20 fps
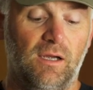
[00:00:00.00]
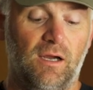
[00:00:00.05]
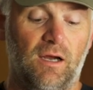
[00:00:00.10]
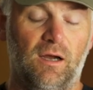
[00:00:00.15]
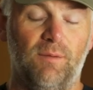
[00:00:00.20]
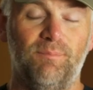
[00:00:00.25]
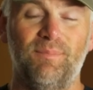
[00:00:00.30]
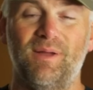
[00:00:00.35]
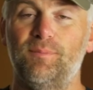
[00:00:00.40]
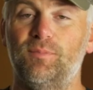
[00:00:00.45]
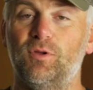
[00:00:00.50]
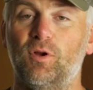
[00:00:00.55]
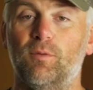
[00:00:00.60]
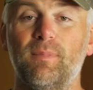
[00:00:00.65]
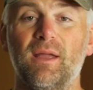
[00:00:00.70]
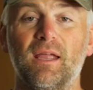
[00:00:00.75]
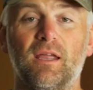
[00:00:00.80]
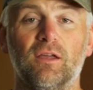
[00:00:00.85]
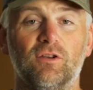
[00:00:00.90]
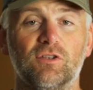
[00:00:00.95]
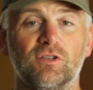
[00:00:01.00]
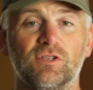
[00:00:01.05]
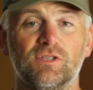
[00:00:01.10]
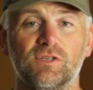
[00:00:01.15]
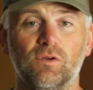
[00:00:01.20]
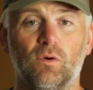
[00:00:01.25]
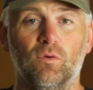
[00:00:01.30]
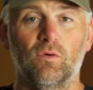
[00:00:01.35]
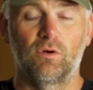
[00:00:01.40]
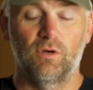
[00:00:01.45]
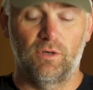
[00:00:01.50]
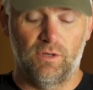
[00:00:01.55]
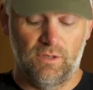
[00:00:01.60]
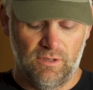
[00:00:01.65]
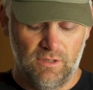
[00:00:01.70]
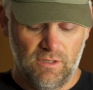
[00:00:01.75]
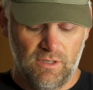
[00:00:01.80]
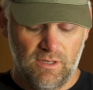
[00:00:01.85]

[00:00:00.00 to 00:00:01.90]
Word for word: Uh, maybe you're making a sword